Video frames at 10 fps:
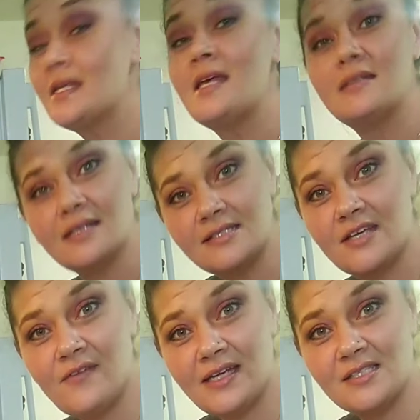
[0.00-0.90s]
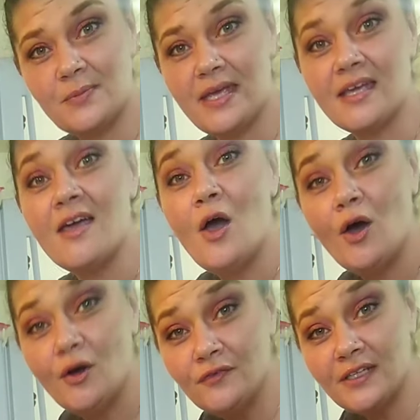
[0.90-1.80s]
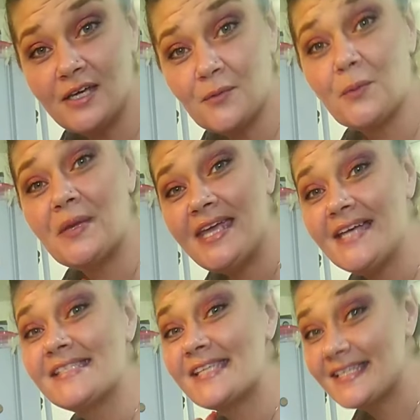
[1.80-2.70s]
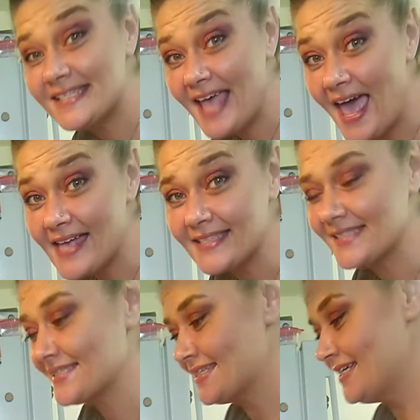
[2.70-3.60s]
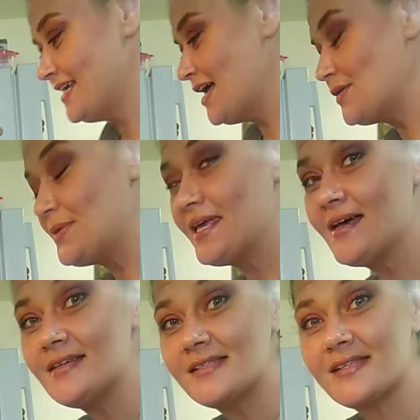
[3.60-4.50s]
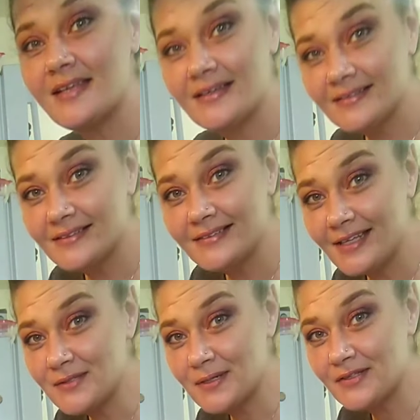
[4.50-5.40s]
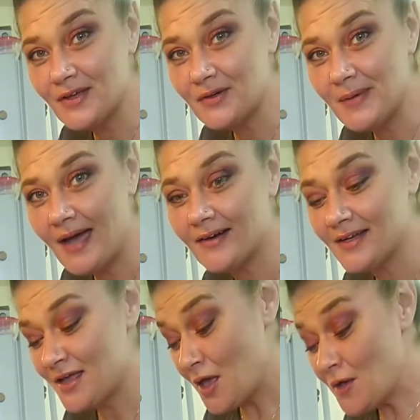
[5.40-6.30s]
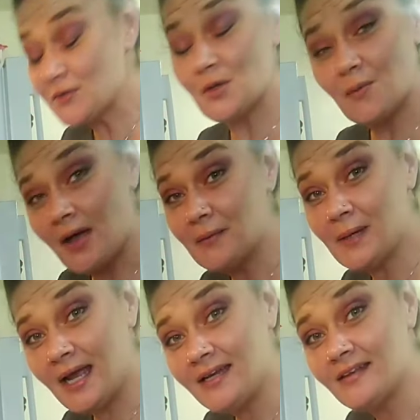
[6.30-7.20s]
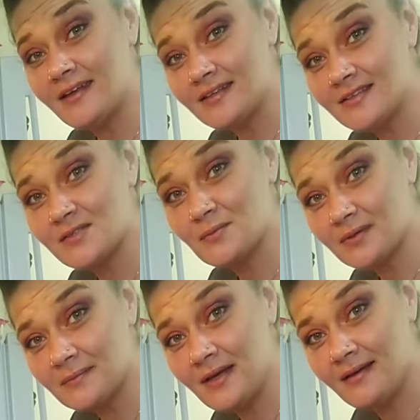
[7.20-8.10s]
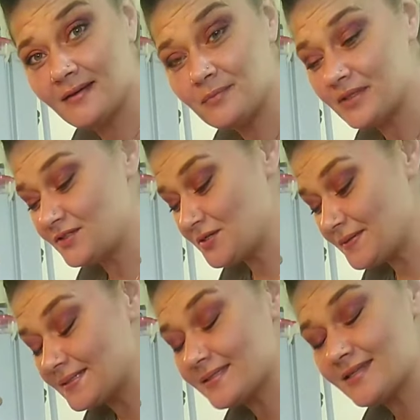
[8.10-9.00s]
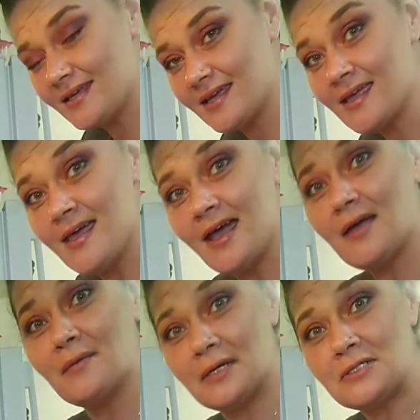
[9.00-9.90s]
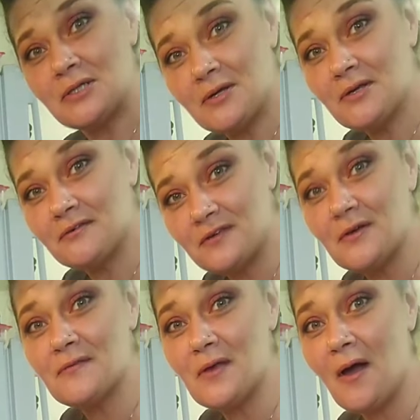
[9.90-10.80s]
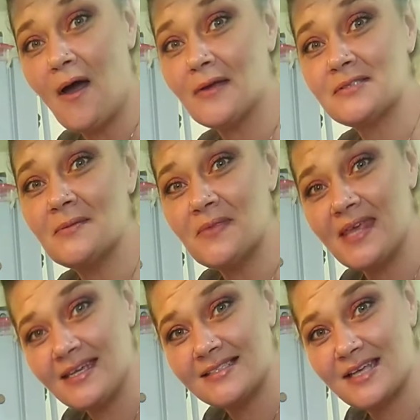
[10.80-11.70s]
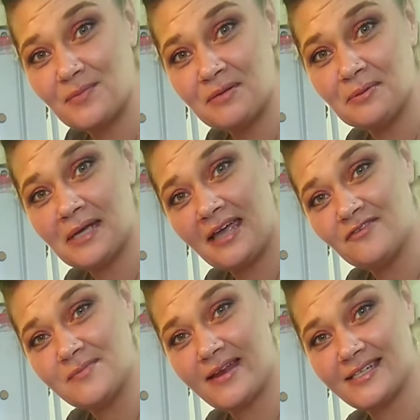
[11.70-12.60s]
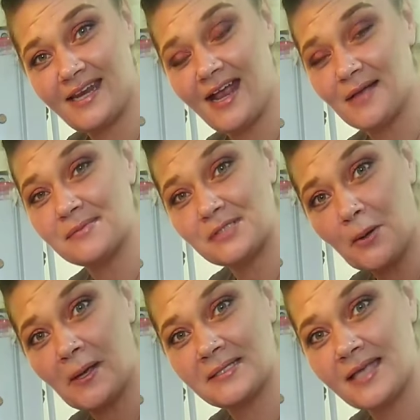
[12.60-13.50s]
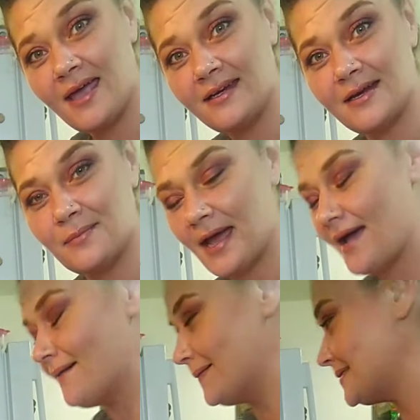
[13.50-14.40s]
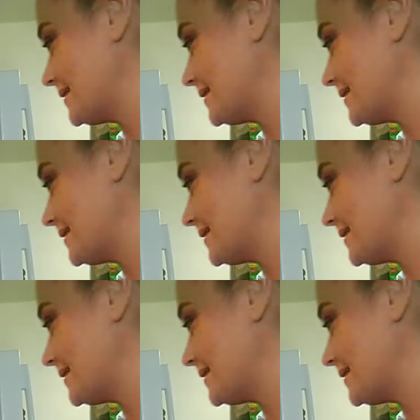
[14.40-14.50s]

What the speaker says: let's see if I can speak. Hopefully it will be a success, because that's what it's all about. So while we're kind of letting this warm up and do its thing, I want to show you a few of the awesome things that people gave me today I'm so excited about.